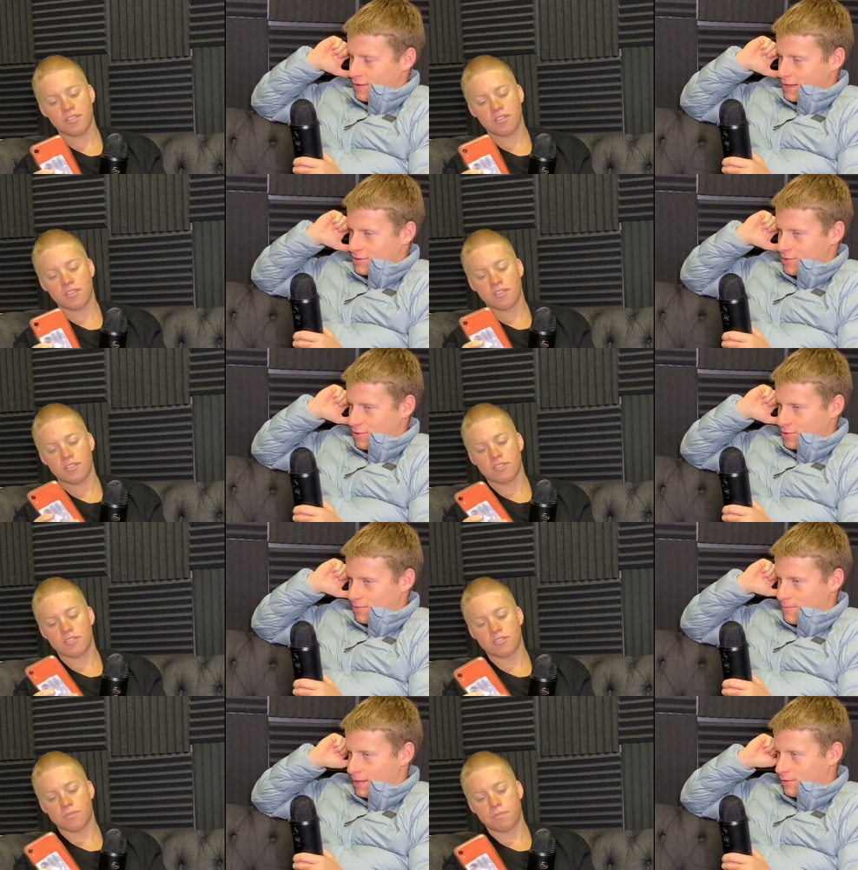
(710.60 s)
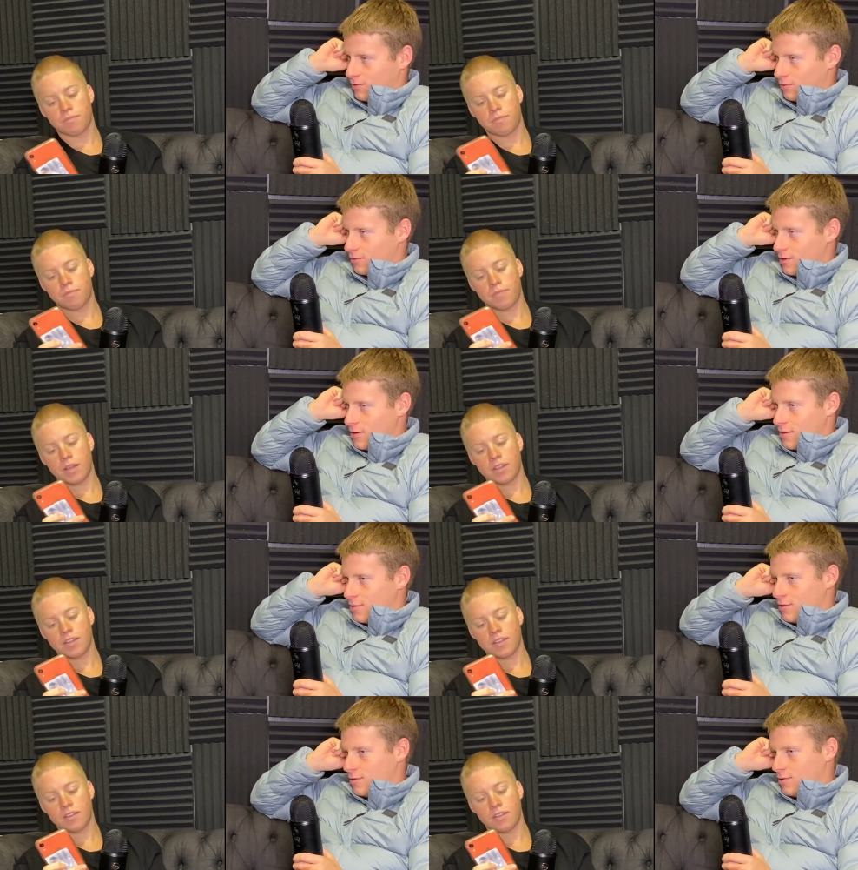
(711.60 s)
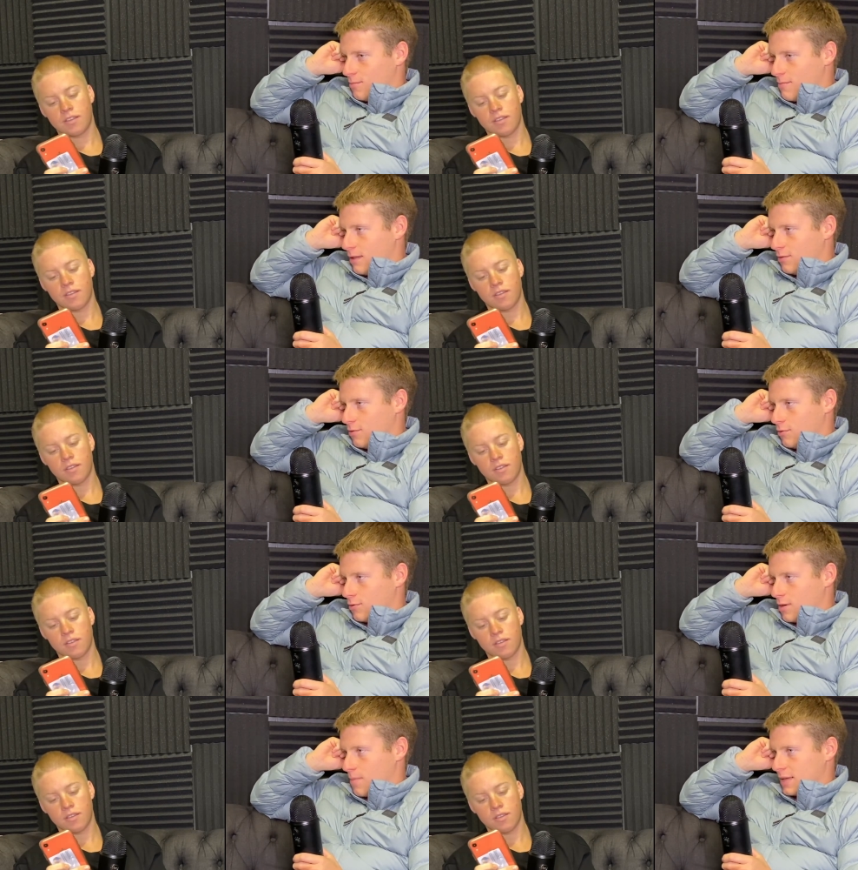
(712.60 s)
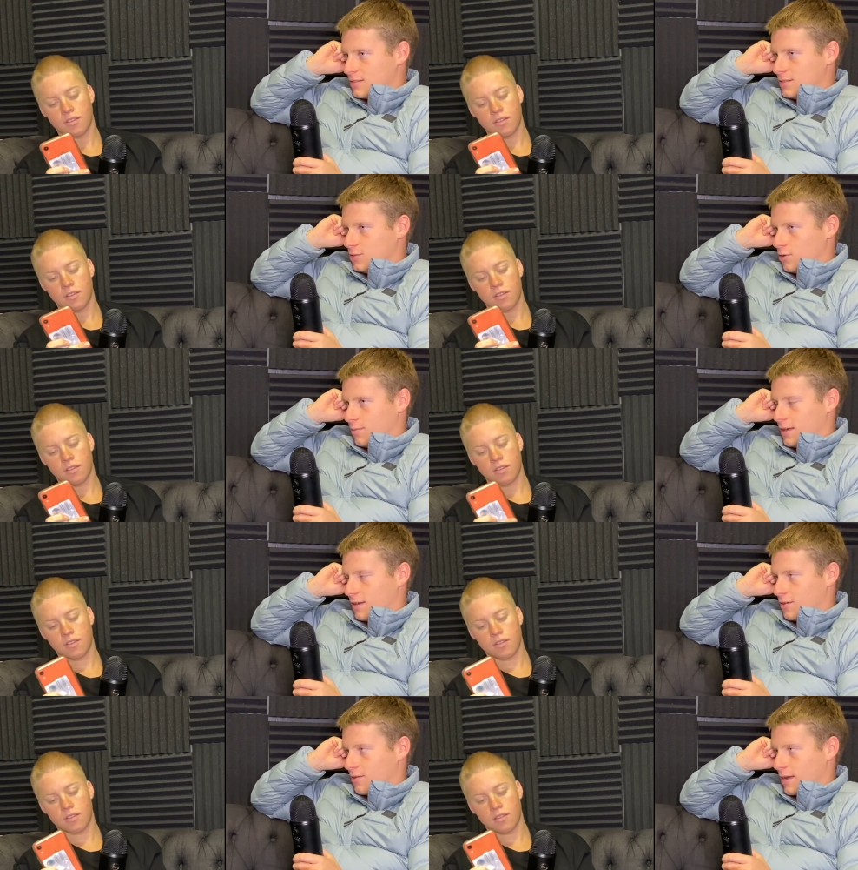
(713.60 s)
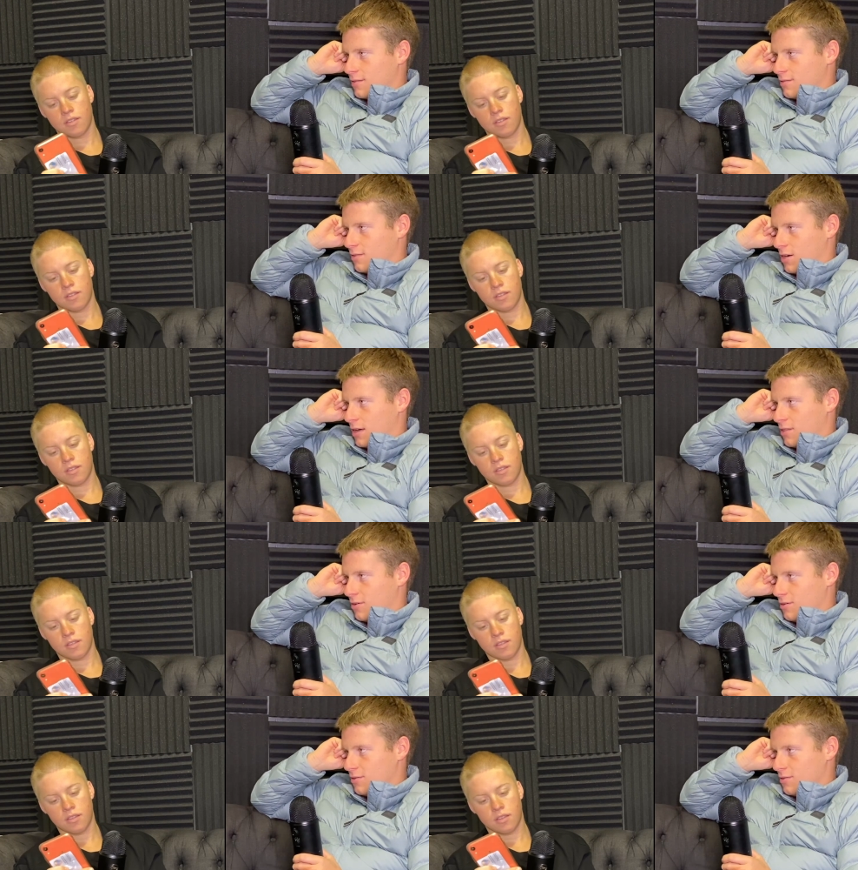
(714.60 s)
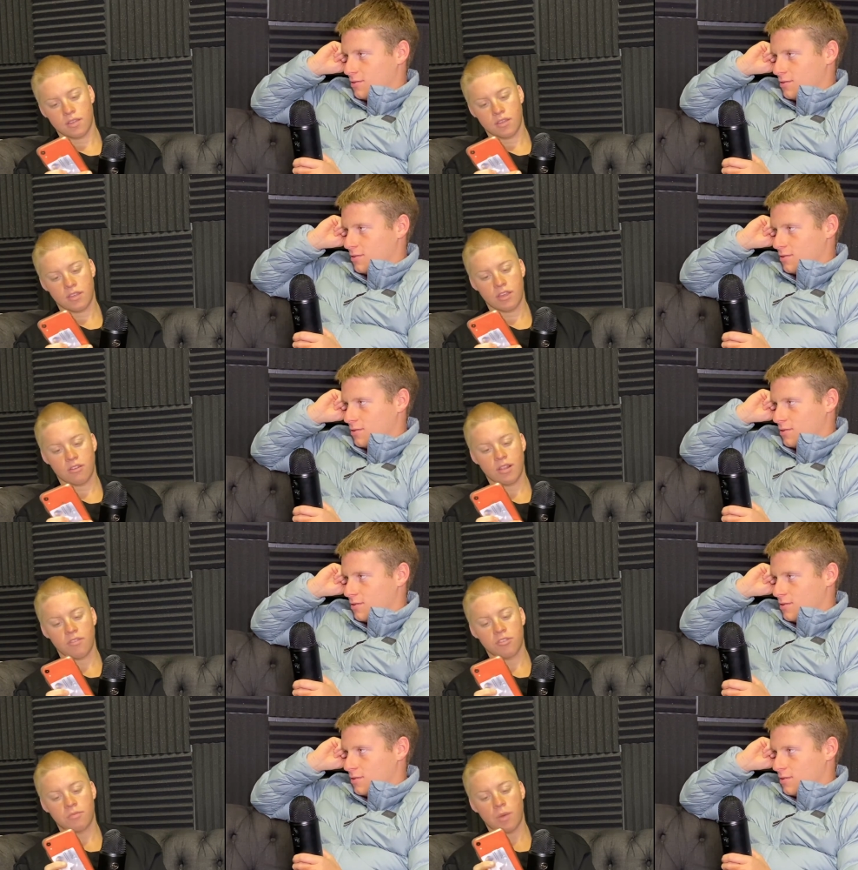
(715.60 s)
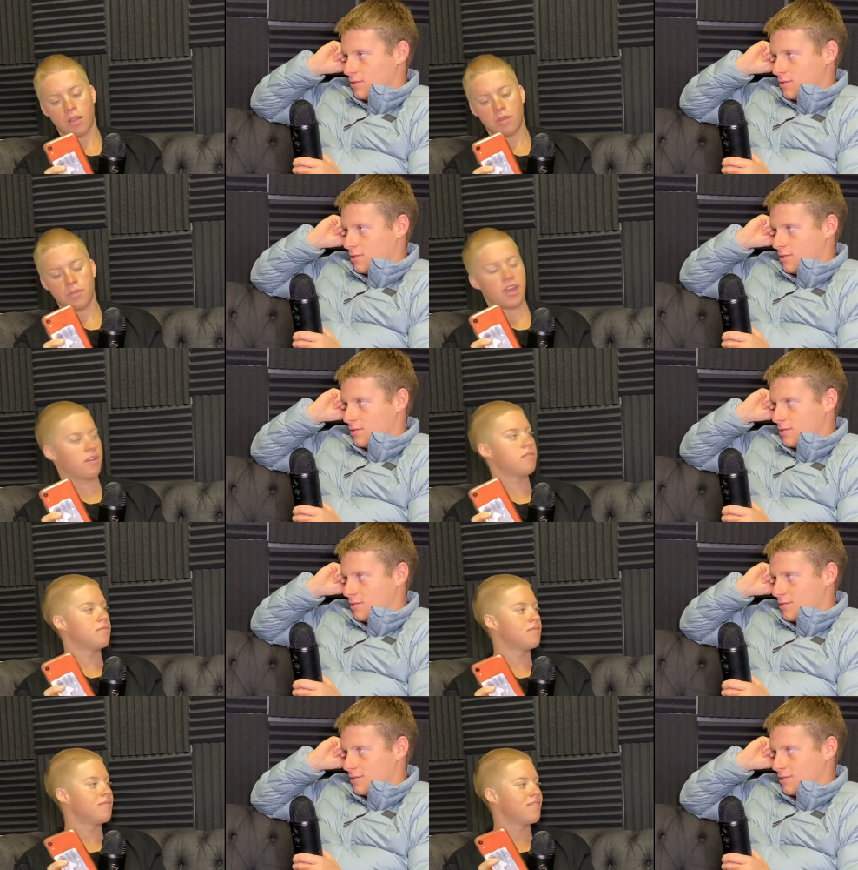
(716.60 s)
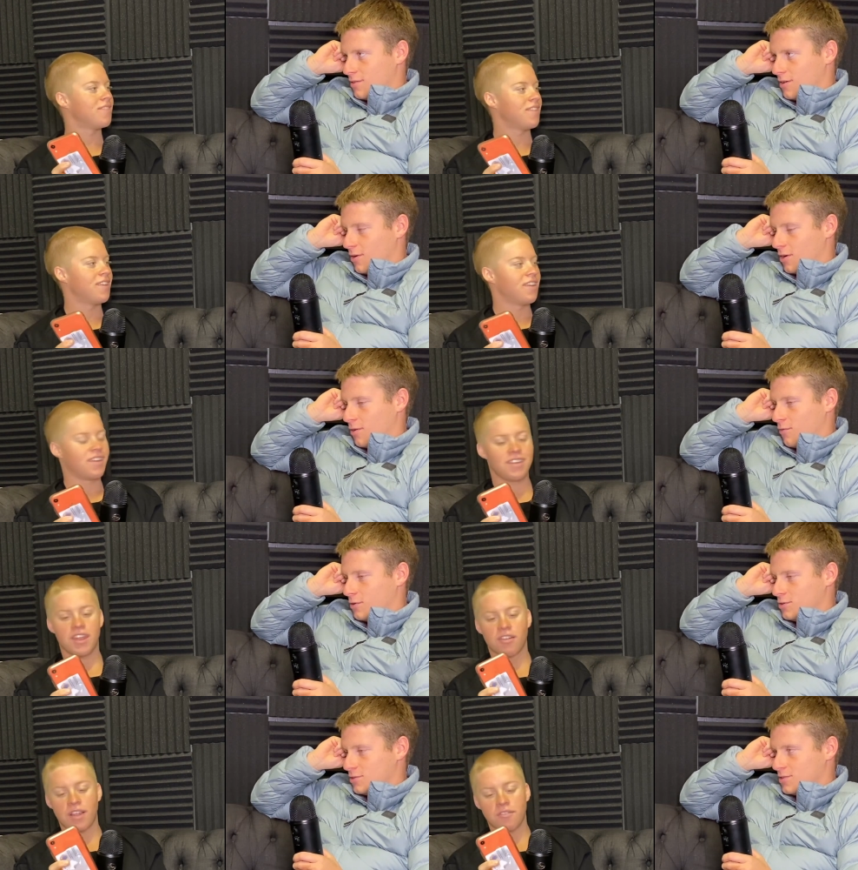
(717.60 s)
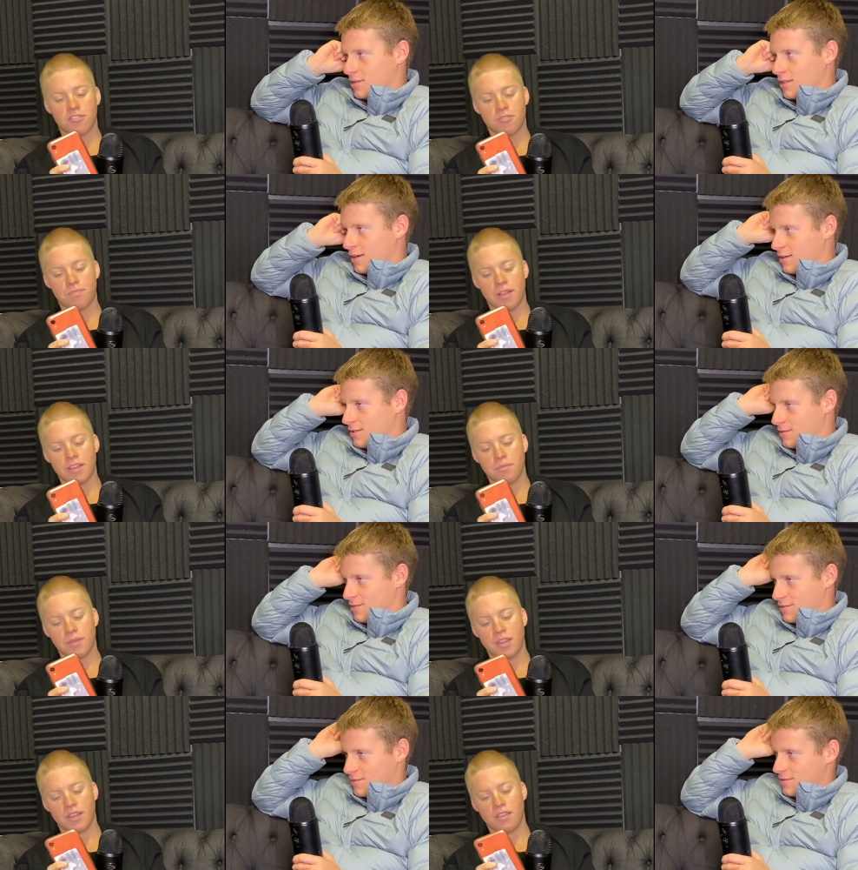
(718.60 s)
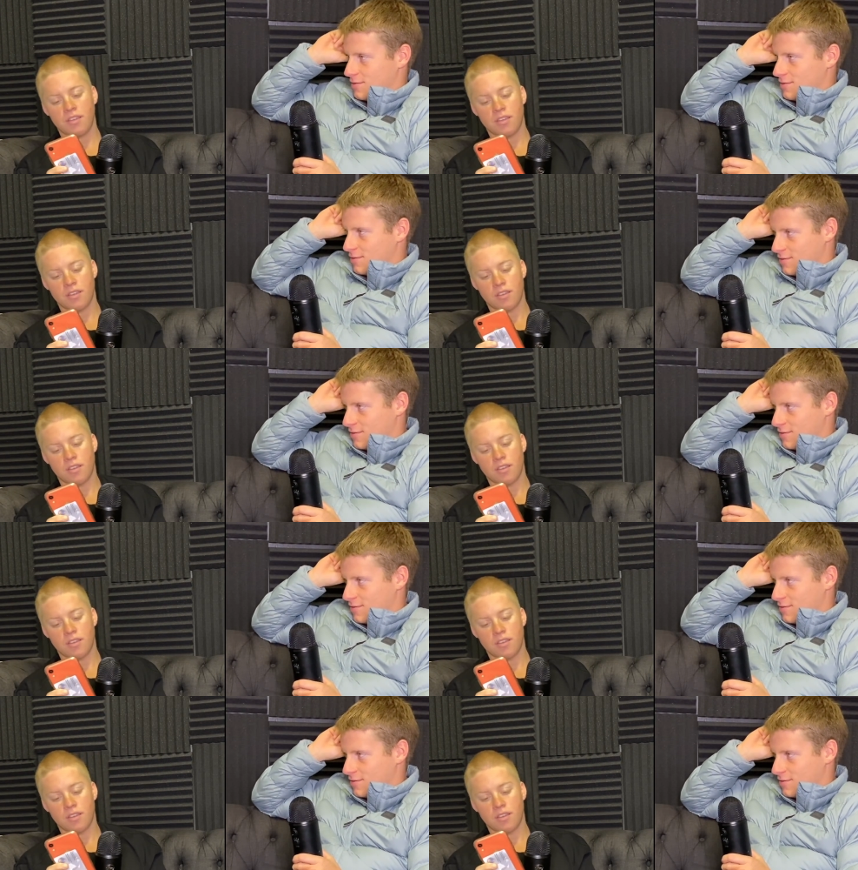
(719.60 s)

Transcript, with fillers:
Speaker 1: feel like your your mental spelling. your mental capacity dropped out in grade nine though.
Speaker 2: Year eleven spelling, yeah. Going off what Year you just limited did there. spelling bee